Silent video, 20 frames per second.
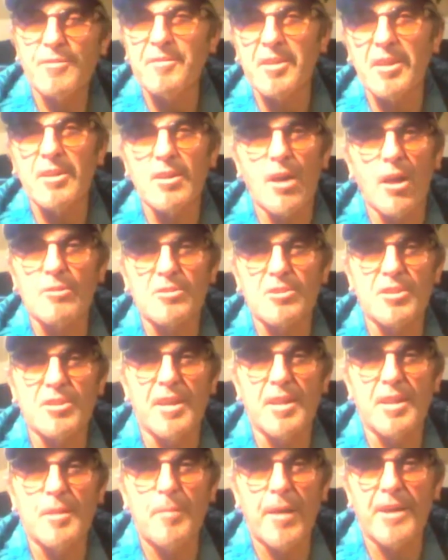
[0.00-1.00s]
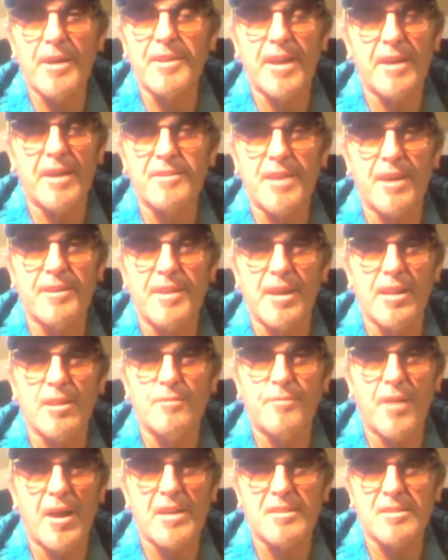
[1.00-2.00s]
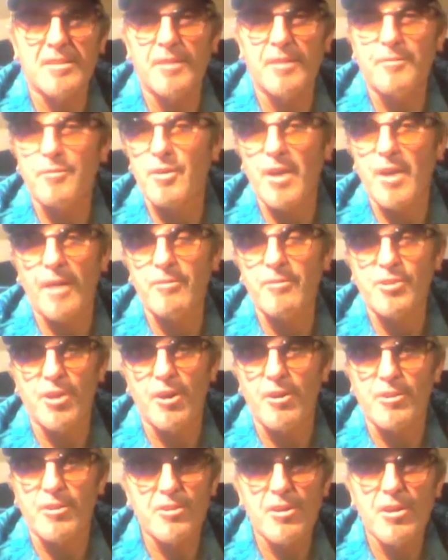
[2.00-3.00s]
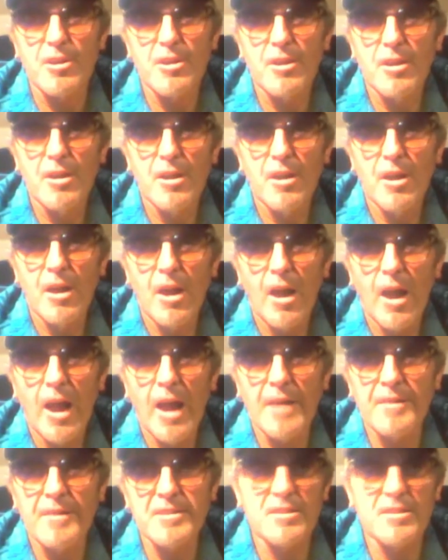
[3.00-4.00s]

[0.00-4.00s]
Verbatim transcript: dollars to see any band downtown Halifax night for a cover charge. Right,